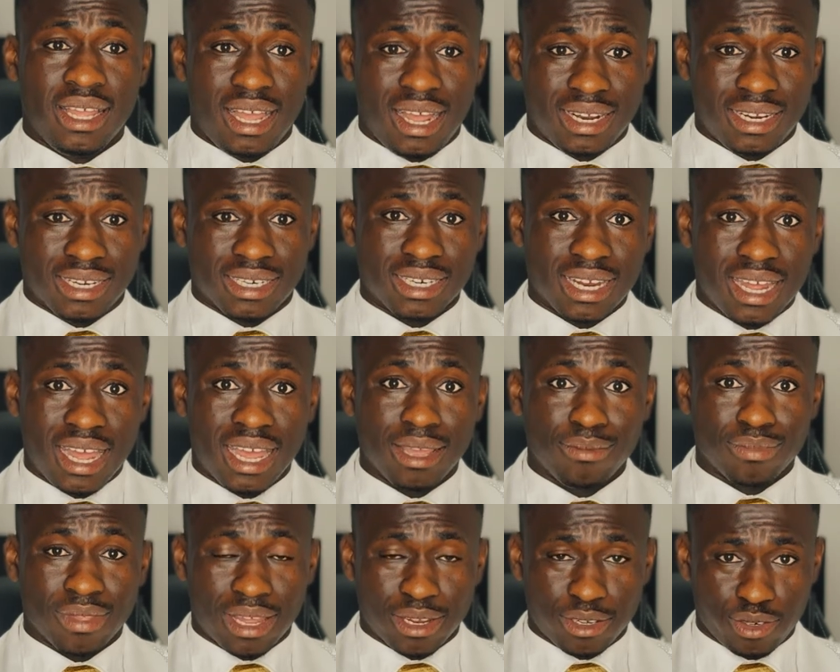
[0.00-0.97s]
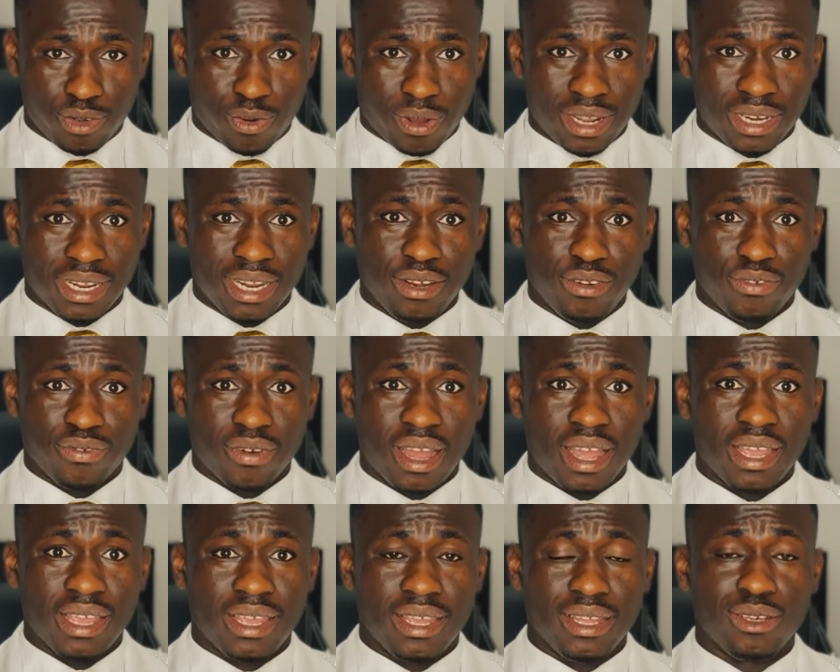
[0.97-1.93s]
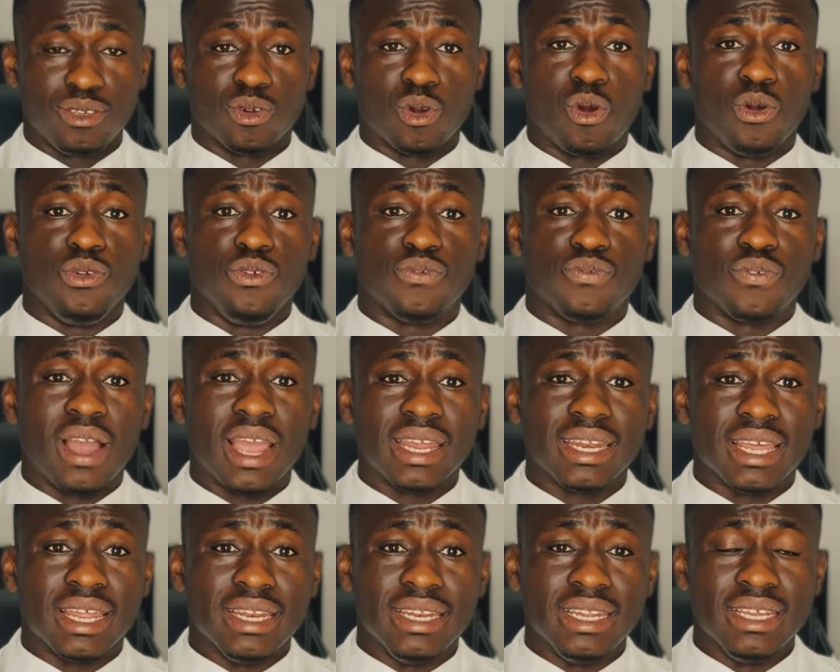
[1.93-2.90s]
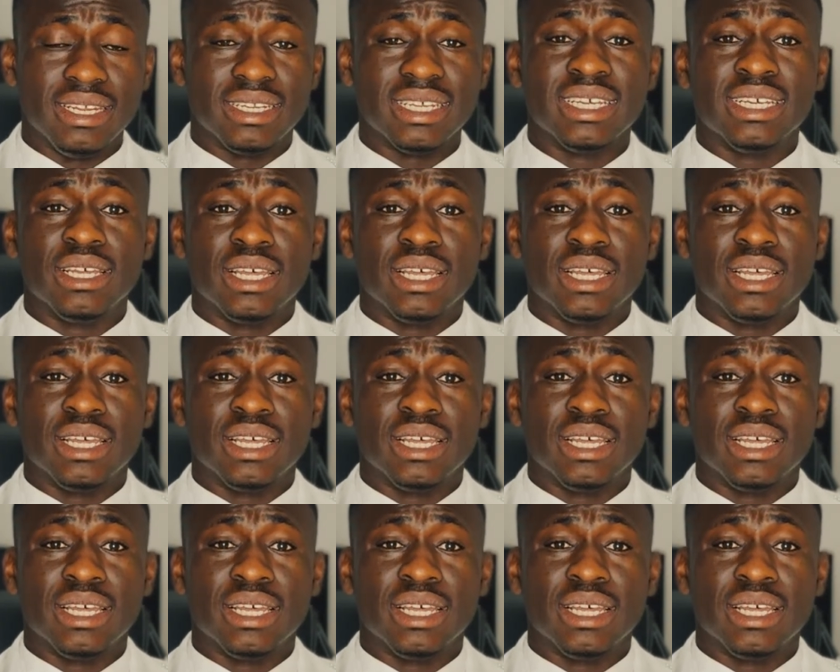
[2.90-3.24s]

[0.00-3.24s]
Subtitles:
at the time that you identify it, or you find a need